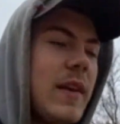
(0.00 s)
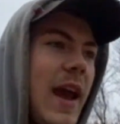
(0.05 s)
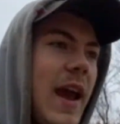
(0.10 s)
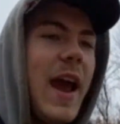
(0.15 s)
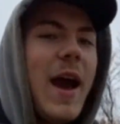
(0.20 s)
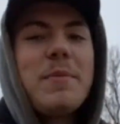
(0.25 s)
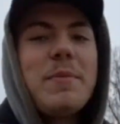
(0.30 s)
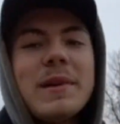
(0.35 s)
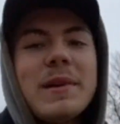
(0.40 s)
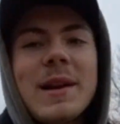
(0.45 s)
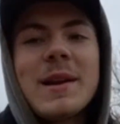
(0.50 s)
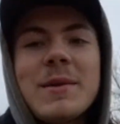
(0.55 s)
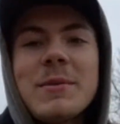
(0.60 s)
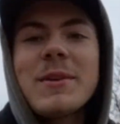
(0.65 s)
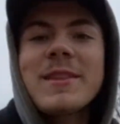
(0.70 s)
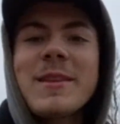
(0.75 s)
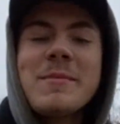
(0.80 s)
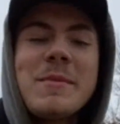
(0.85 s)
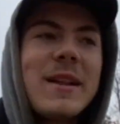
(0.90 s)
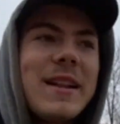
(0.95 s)
happening
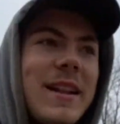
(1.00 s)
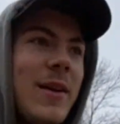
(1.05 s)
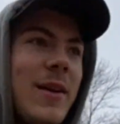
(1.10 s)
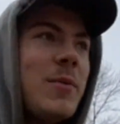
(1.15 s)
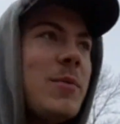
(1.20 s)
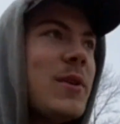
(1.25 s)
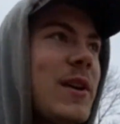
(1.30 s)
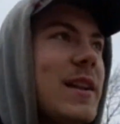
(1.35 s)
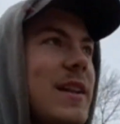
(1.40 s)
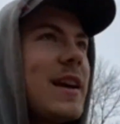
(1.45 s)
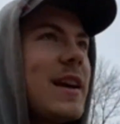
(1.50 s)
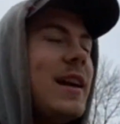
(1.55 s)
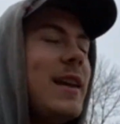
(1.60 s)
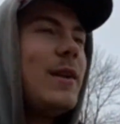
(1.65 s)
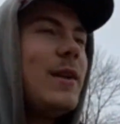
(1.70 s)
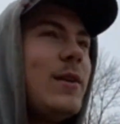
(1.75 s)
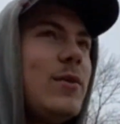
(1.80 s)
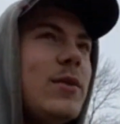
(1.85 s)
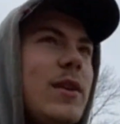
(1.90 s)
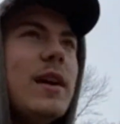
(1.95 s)
with them a little bit,
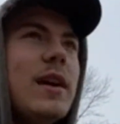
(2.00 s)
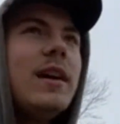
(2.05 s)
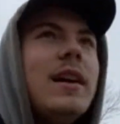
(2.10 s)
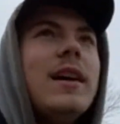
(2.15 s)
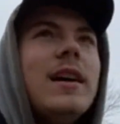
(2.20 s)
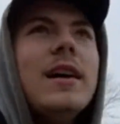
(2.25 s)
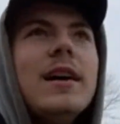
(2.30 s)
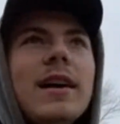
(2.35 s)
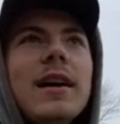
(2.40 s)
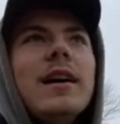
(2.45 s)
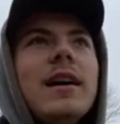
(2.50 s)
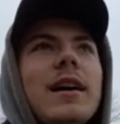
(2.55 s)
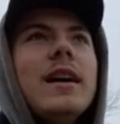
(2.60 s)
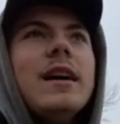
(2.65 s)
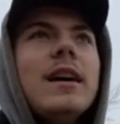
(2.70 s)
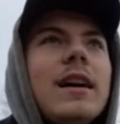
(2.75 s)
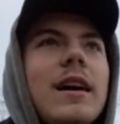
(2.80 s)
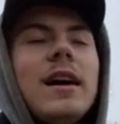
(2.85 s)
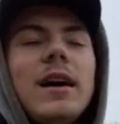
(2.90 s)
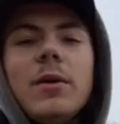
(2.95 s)
kind of.
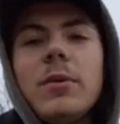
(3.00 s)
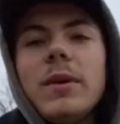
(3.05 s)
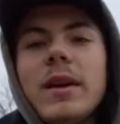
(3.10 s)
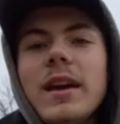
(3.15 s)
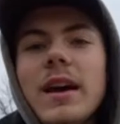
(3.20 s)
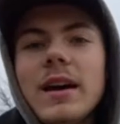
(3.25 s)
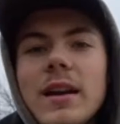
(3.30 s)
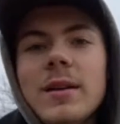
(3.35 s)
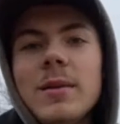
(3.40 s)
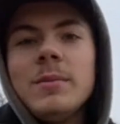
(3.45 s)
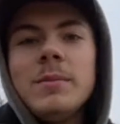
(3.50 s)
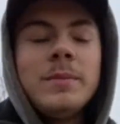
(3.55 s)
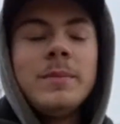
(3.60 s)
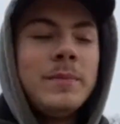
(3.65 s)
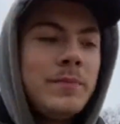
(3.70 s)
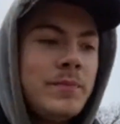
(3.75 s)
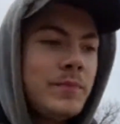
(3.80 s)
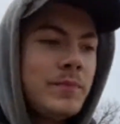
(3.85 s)
We got out